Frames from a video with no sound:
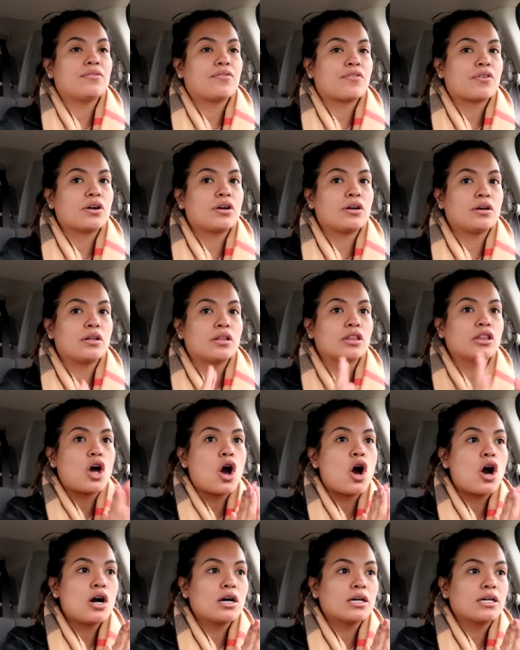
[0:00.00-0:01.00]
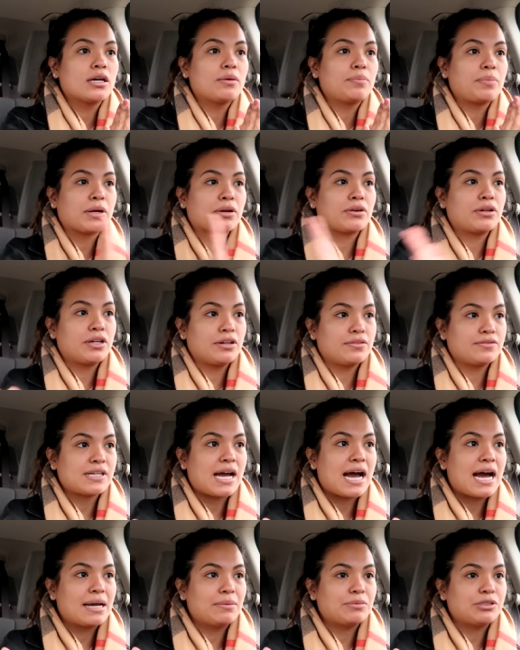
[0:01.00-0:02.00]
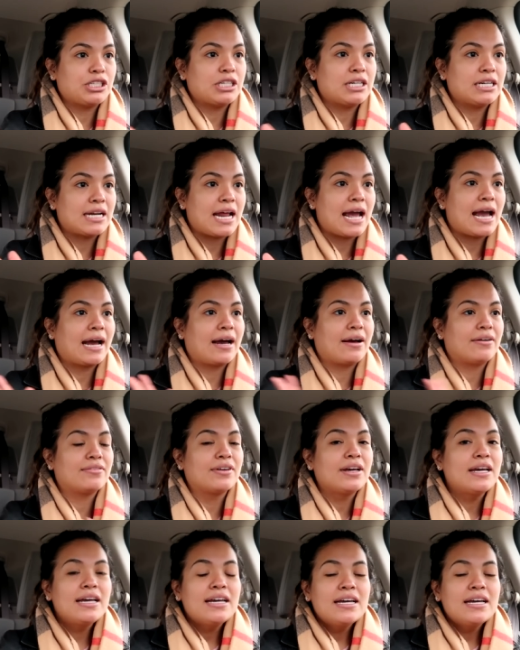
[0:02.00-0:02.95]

for a long period of time she didn't have